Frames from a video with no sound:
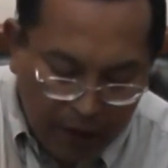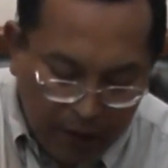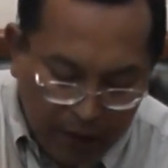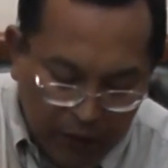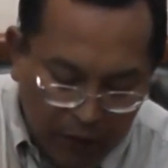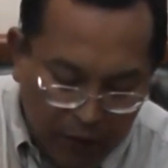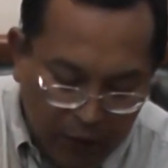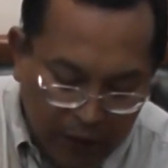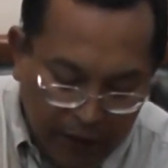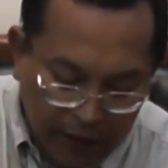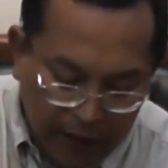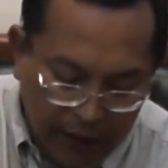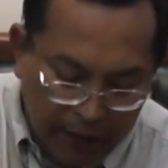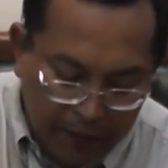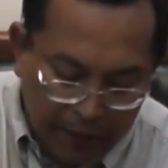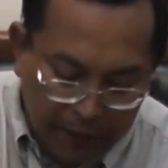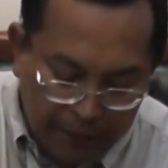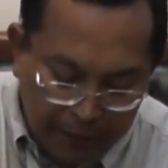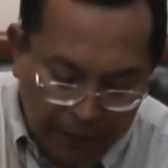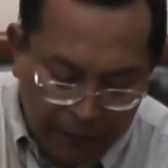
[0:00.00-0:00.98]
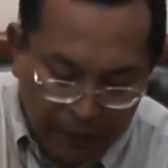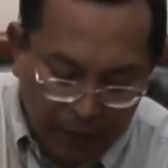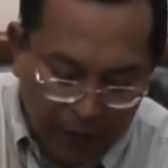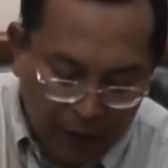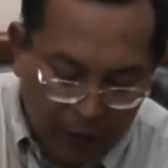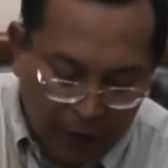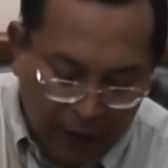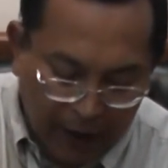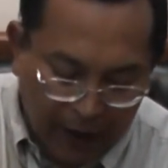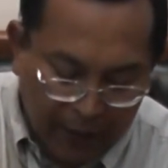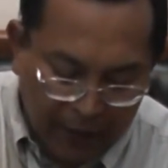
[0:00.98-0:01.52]
So
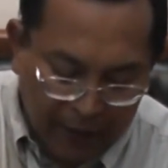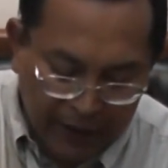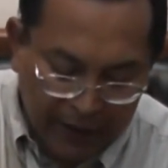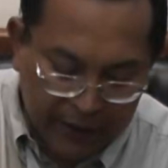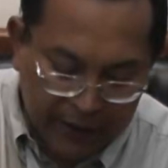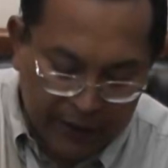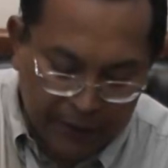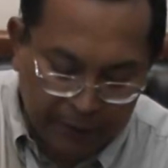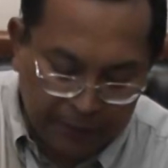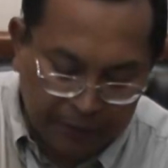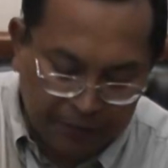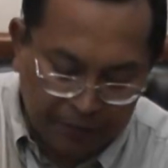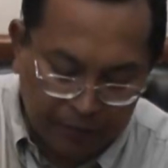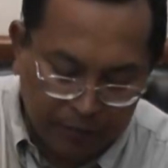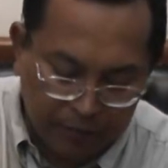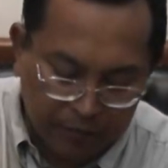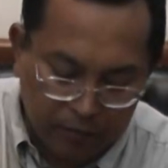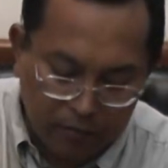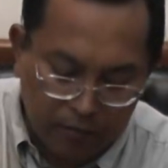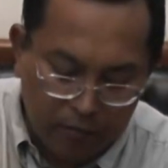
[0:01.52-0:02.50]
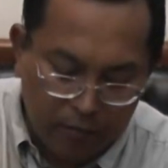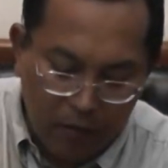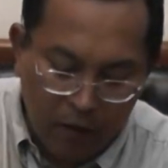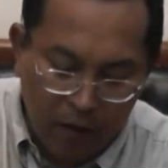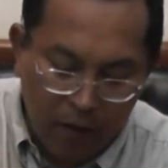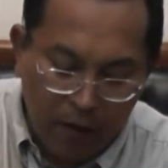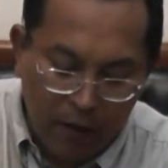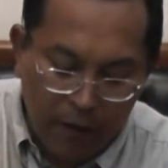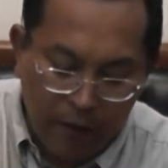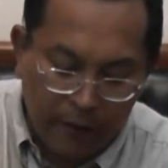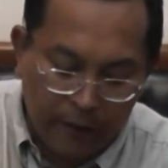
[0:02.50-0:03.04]
what happened is,
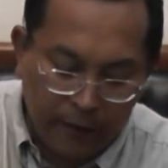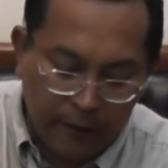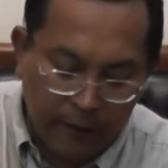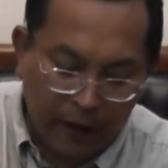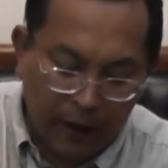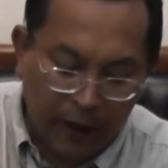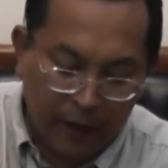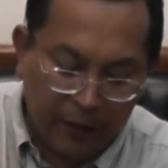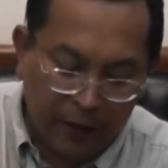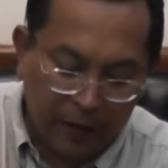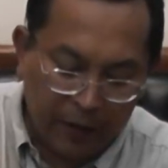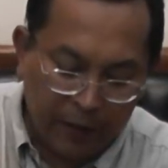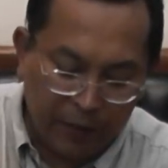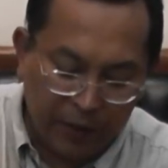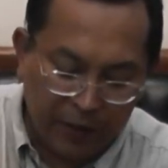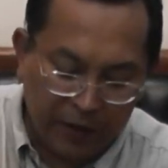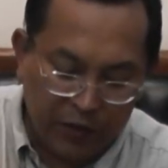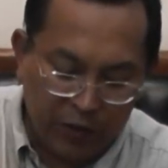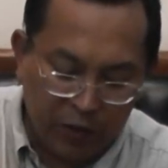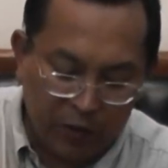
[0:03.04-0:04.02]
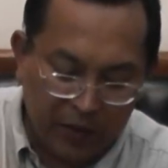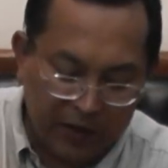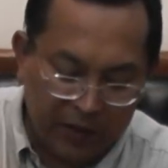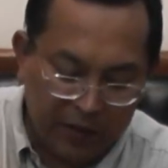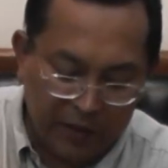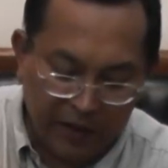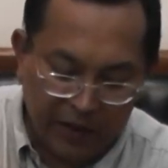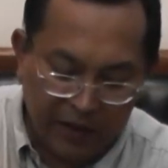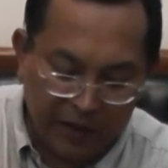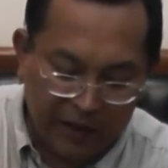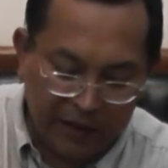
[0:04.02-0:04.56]
I probably put in too much,
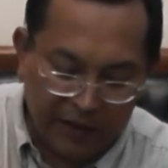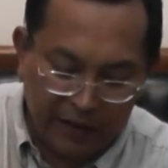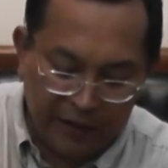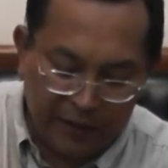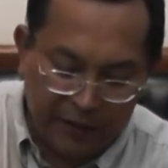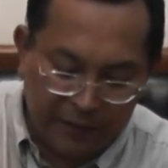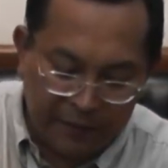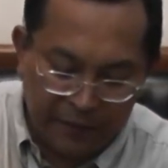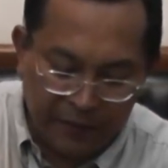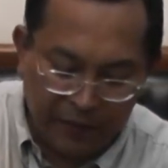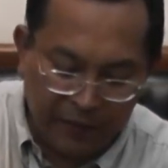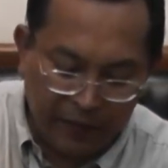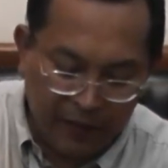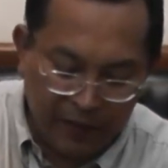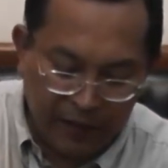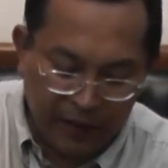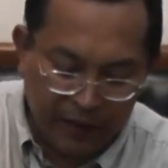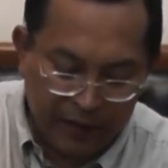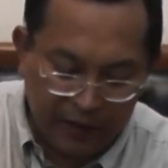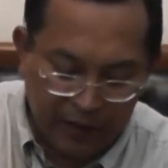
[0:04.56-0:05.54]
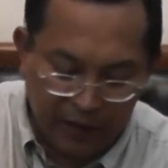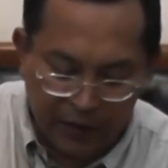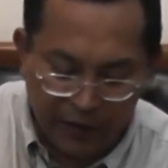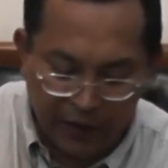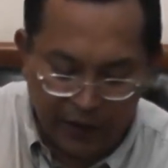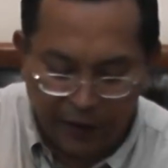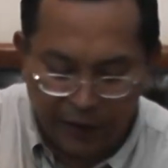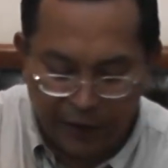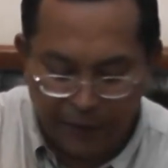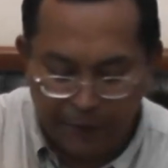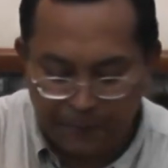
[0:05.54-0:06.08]
but it's still
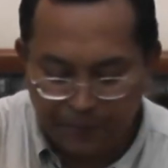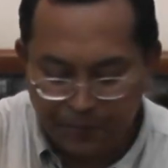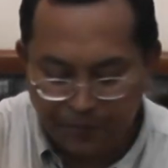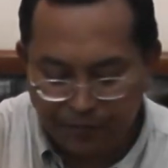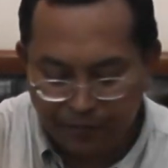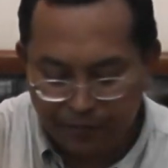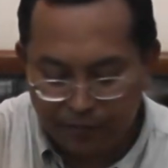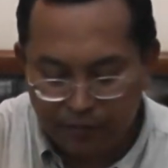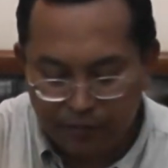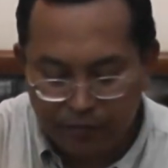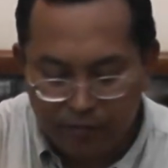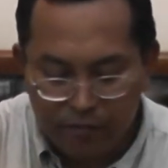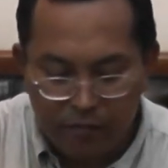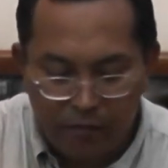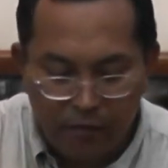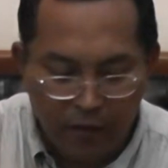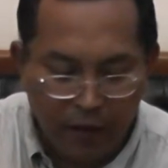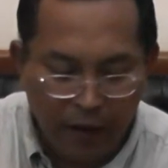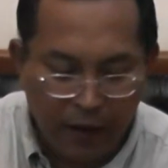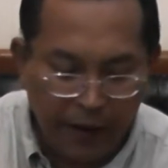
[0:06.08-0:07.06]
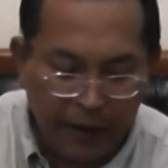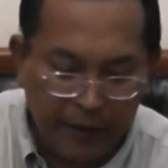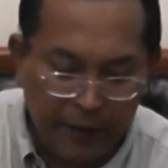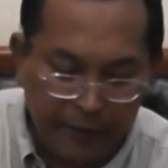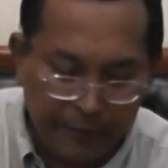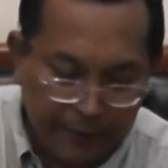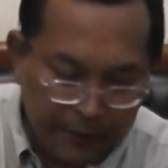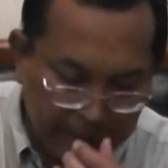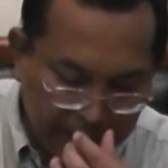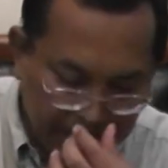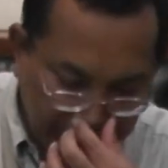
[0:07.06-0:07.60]
very good. Okay?
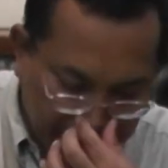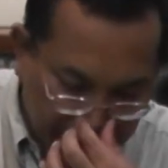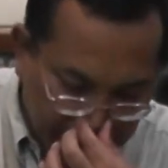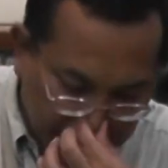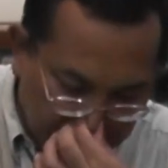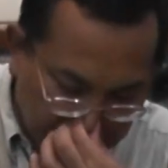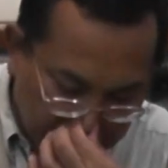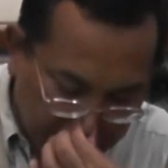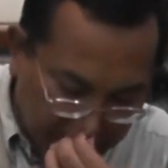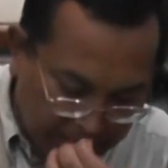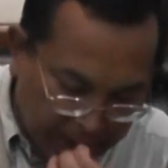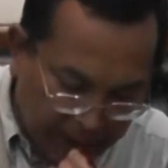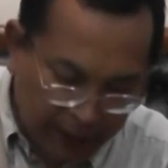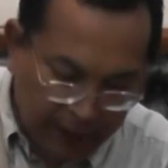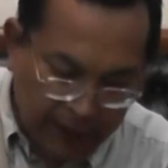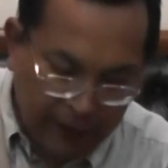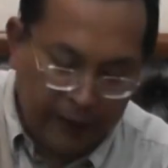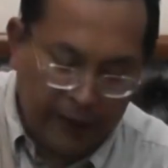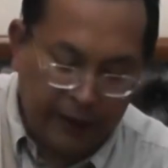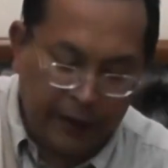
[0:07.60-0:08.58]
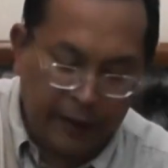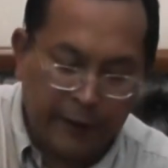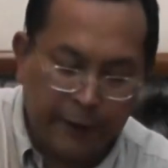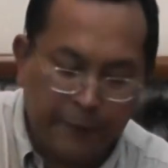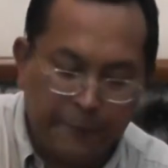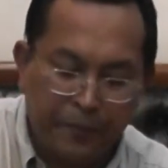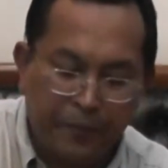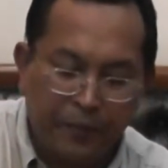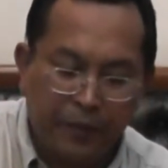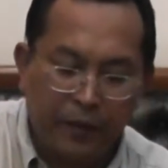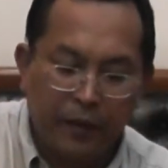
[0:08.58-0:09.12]
And
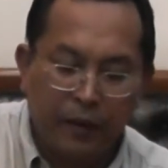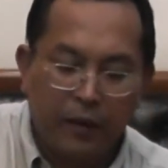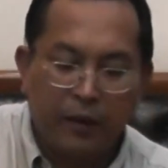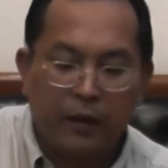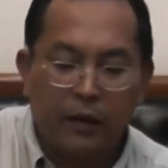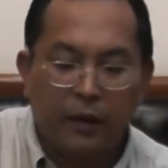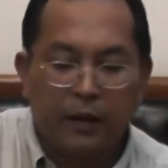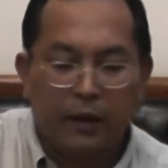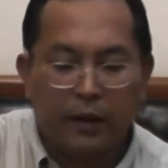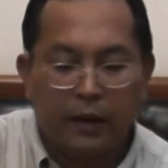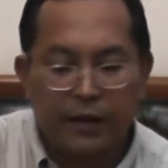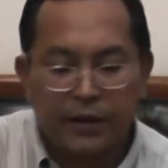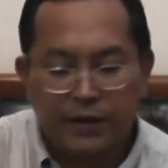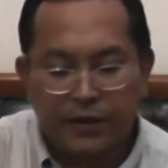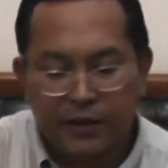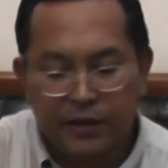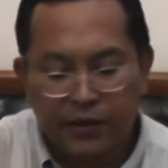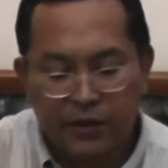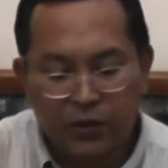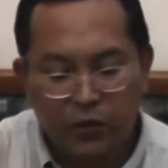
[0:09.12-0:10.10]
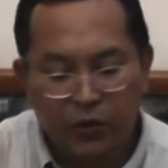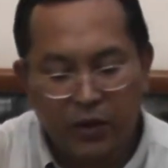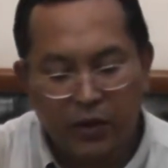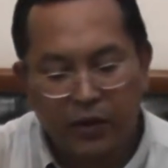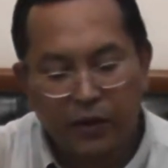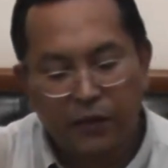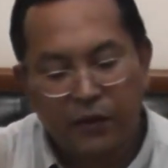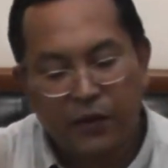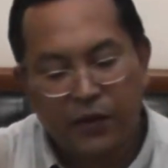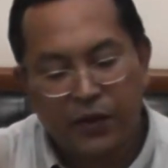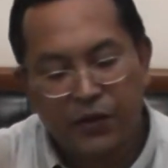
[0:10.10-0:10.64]
here, it's just a
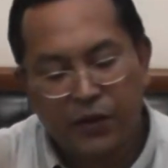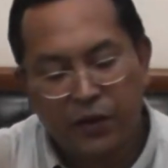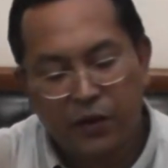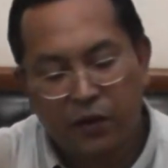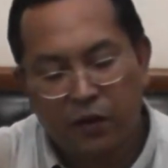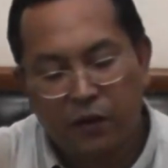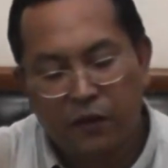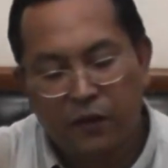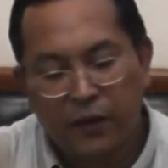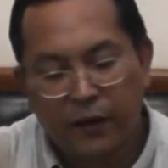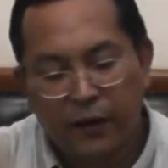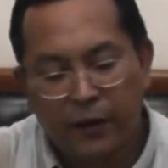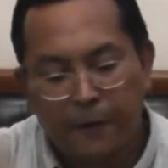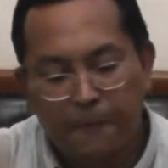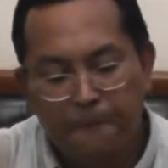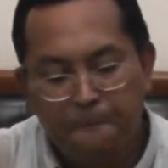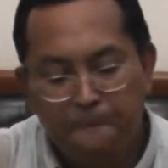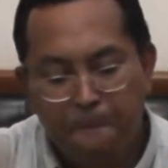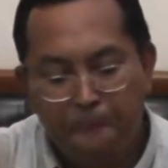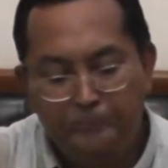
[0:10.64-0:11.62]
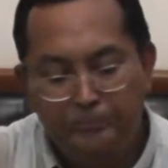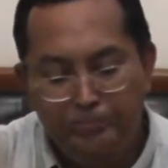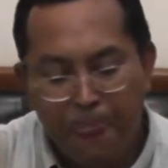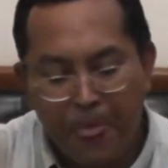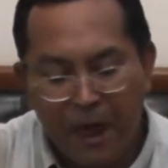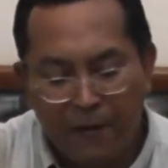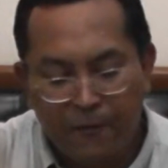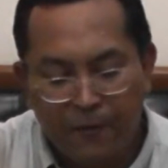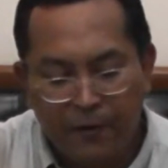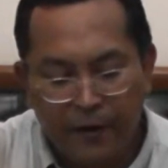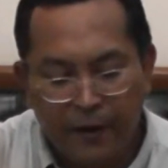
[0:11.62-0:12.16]
sweetened version of
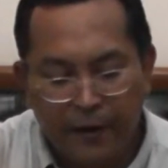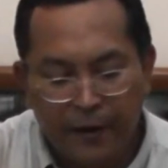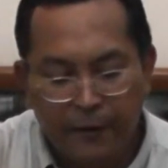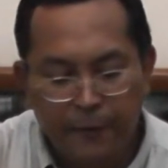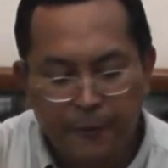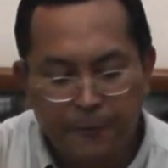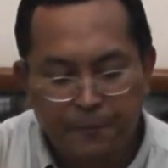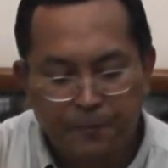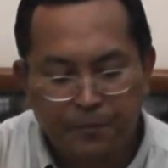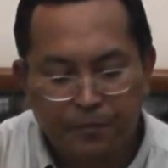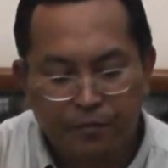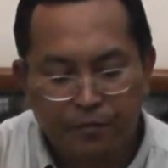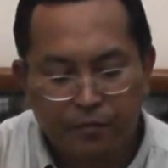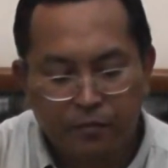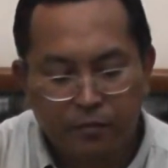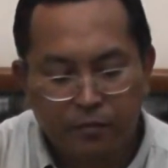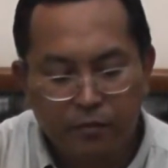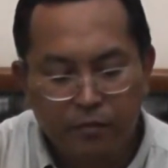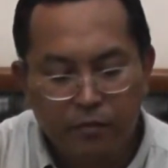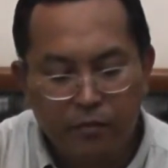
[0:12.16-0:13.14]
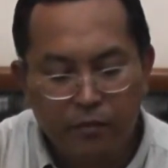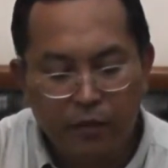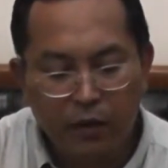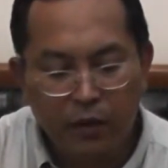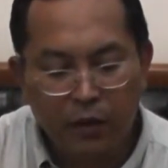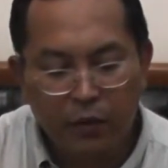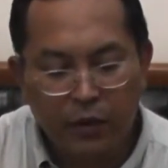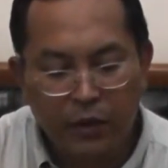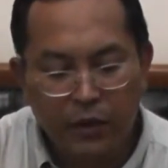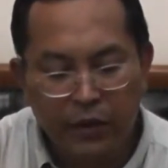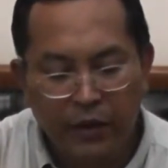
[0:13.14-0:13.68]
avocado.
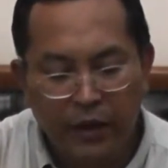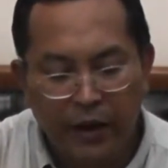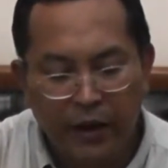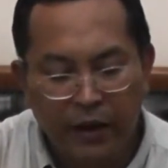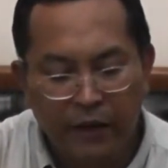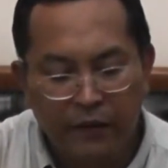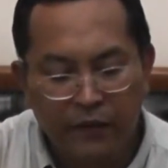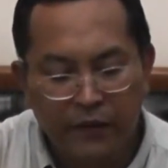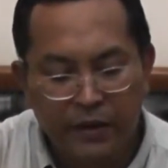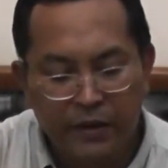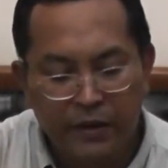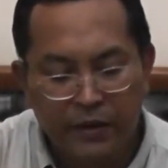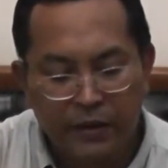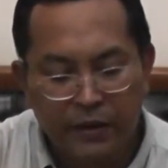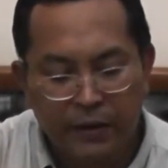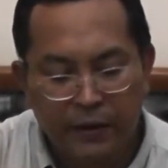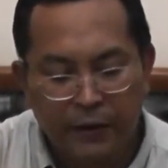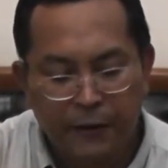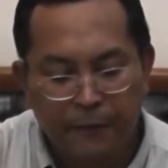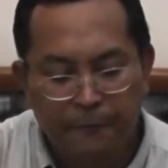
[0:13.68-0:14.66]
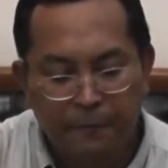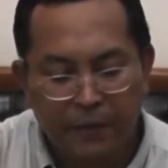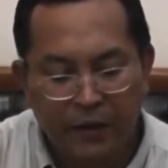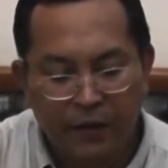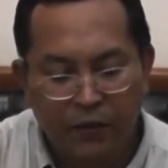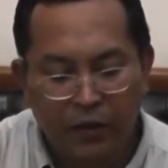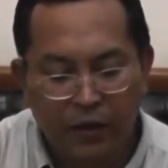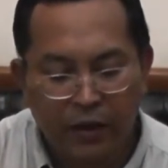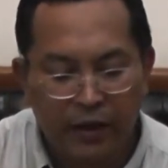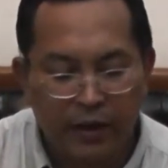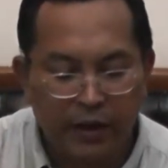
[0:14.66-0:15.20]
What you have is
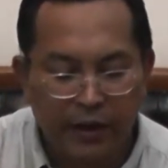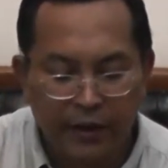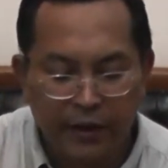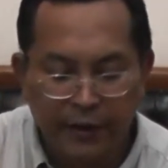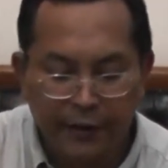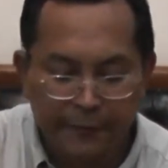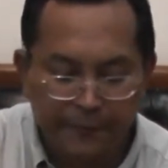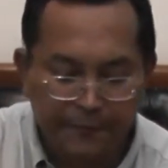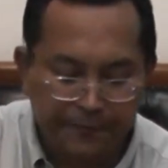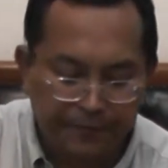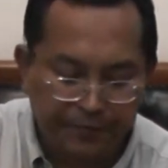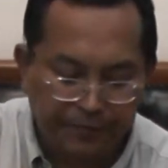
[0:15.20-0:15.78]
avocado honey.